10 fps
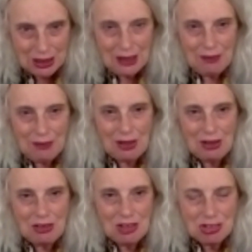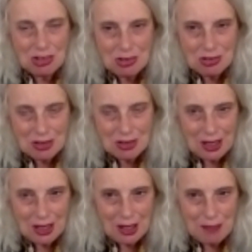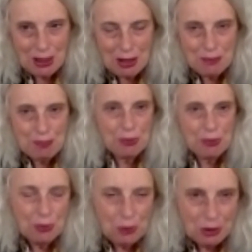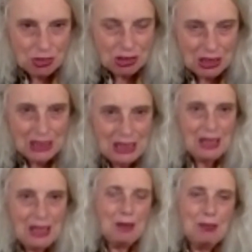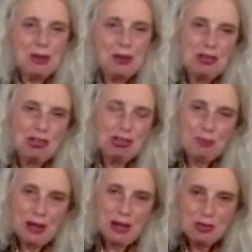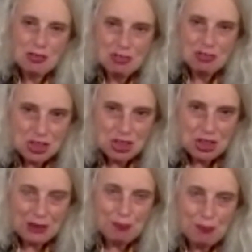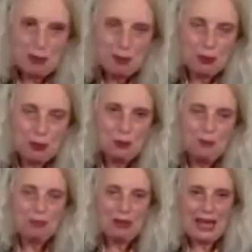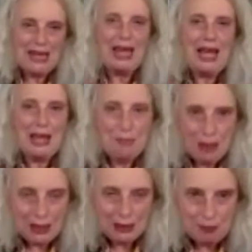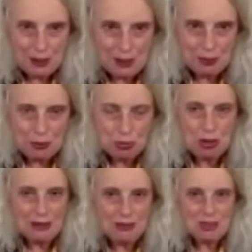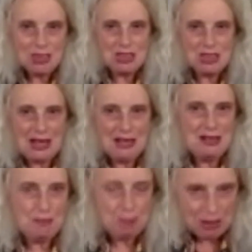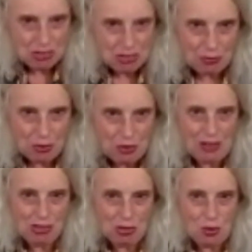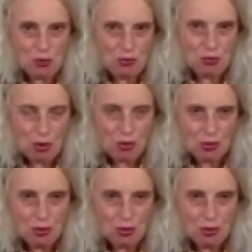that it isn't about pathology, but it is about teaching people, enabling people to understand better what has gone wrong,